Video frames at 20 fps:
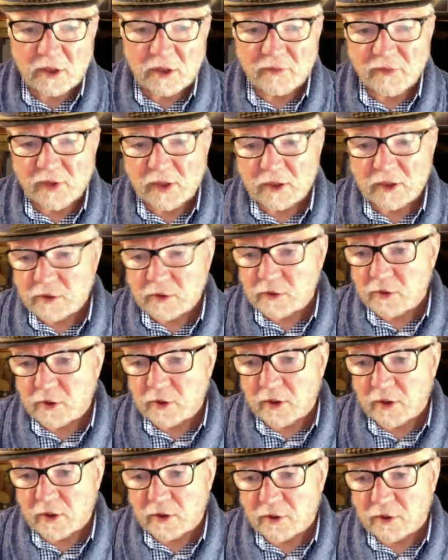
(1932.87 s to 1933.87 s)
see if I can show
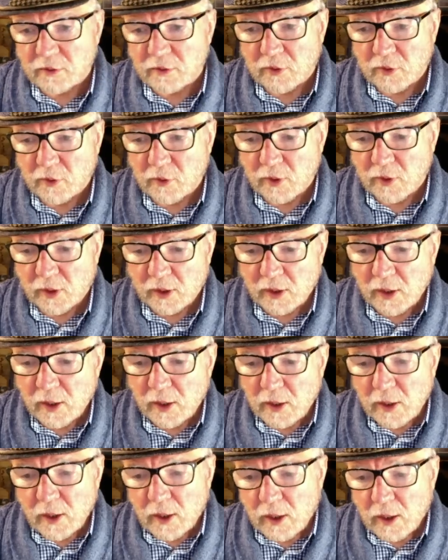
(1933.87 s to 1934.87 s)
you this real quick.
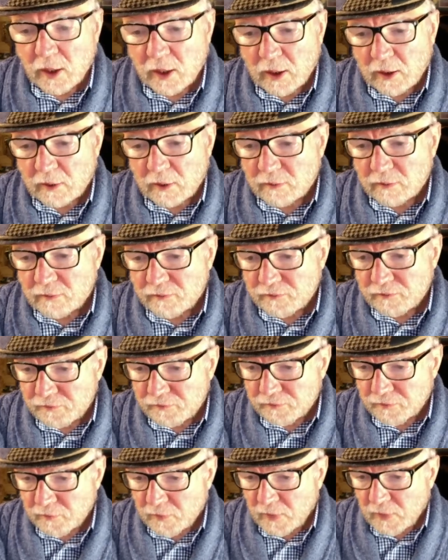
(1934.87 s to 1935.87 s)
Um,
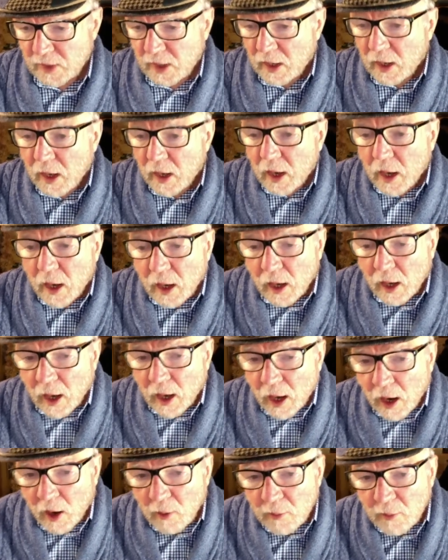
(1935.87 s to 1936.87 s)

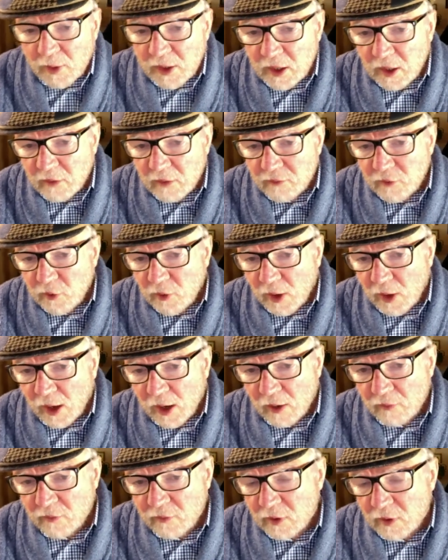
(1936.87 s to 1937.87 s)
how many of you
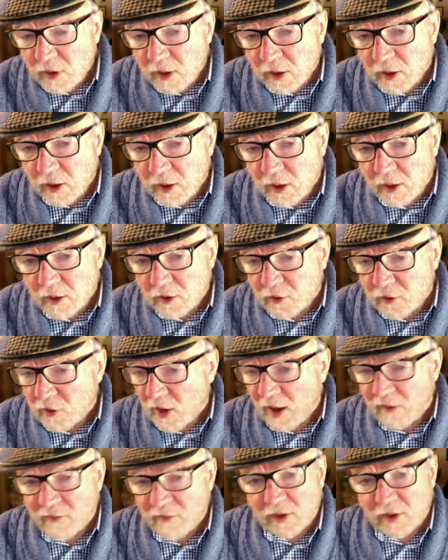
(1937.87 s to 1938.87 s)
have? Uh, do
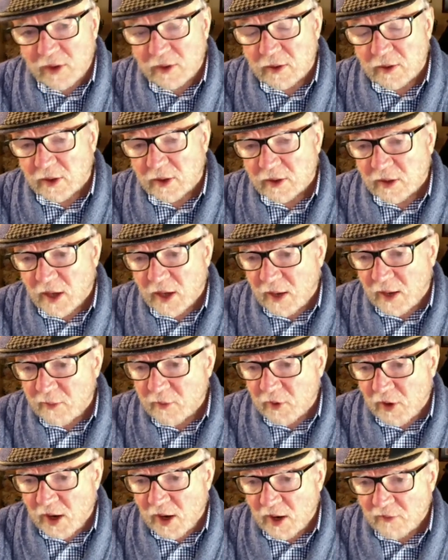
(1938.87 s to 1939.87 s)
you have a, a
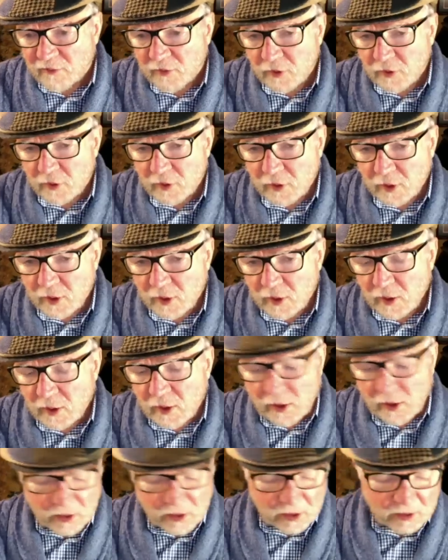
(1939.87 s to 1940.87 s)
time grapher?
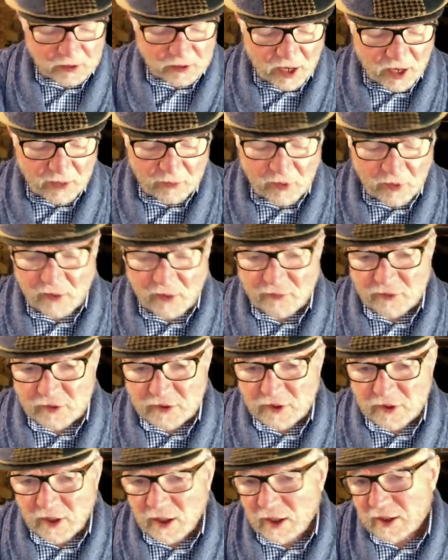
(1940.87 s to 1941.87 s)
A uh, time
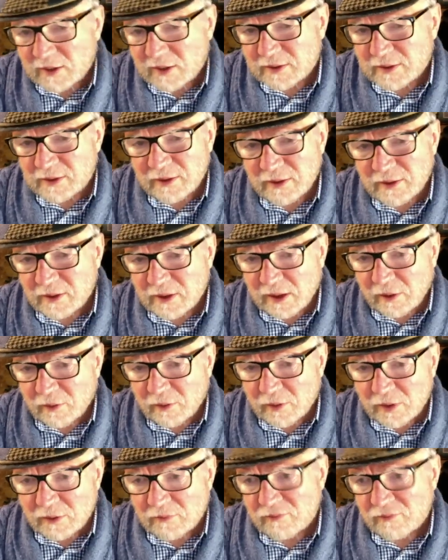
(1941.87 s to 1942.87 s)
grapher's cost. You can
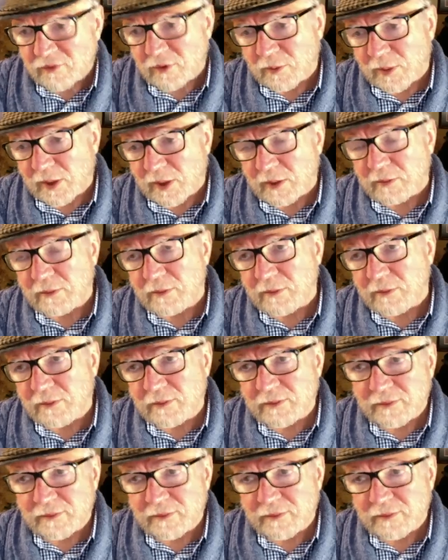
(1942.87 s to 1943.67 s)
get one for about